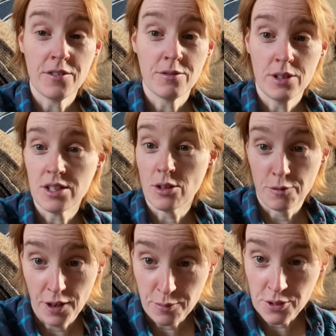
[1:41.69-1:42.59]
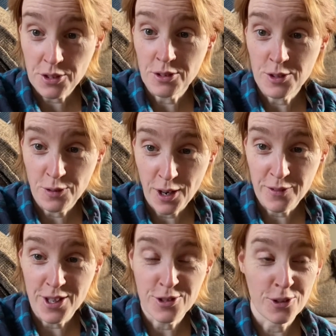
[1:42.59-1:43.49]
he's not 5 months old, he's 5
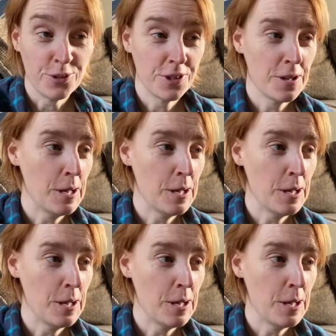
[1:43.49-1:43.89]
years old.